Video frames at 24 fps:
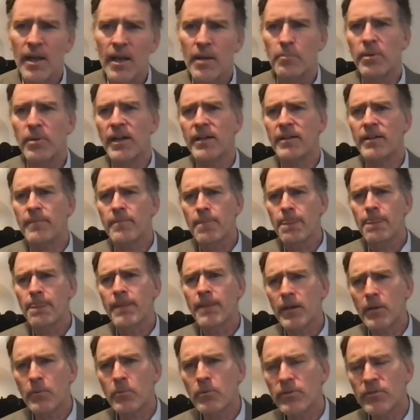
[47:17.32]
But
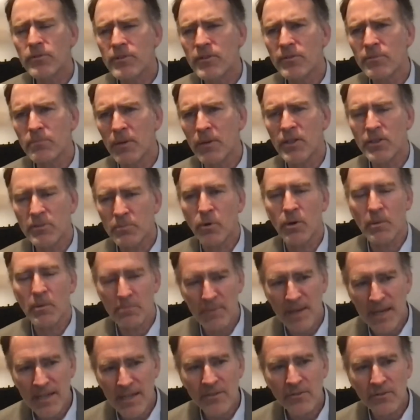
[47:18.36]
there was this much more
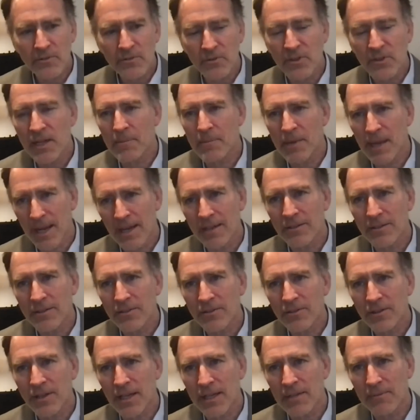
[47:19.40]
mainstream anti
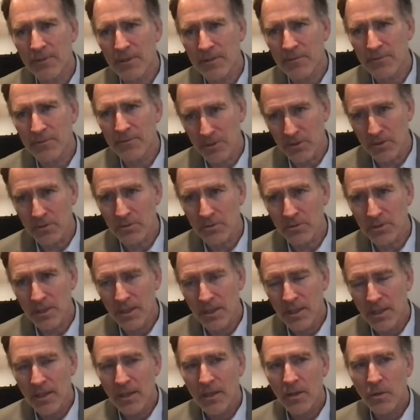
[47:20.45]
slavery view,
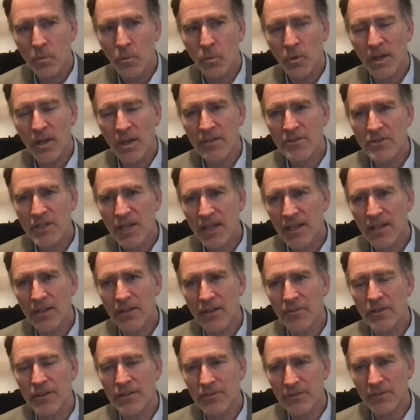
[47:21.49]
which
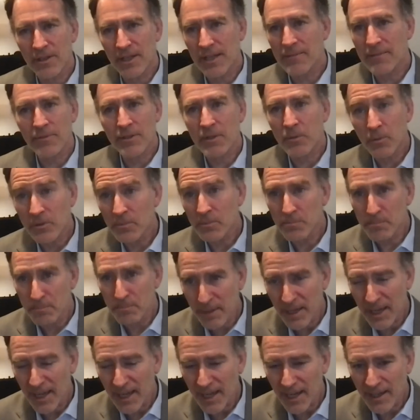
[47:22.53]
held that slavery was
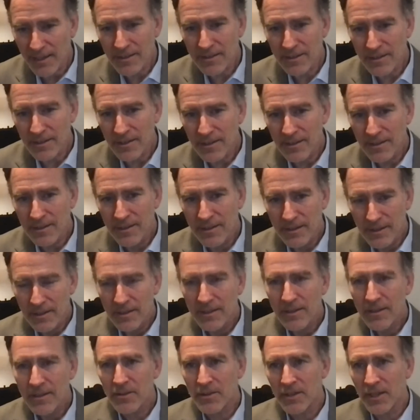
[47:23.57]
bad,
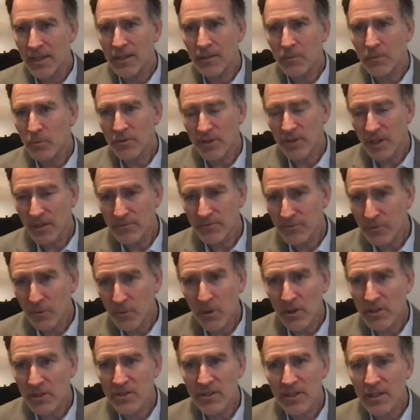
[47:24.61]
that it was
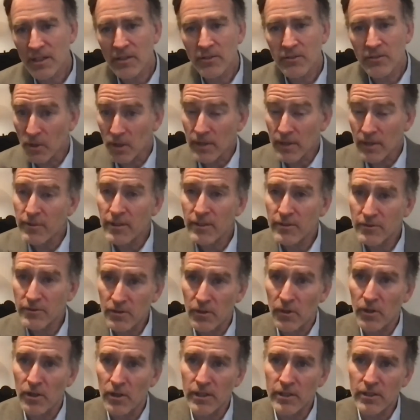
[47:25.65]
unfortunate, a sort of
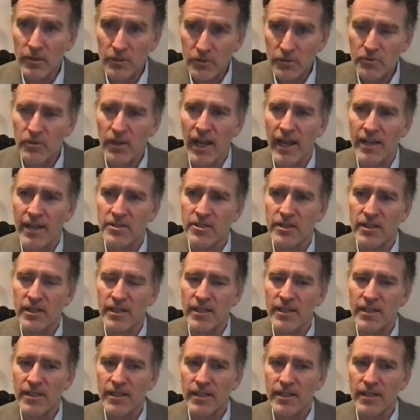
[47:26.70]
historical tragedy,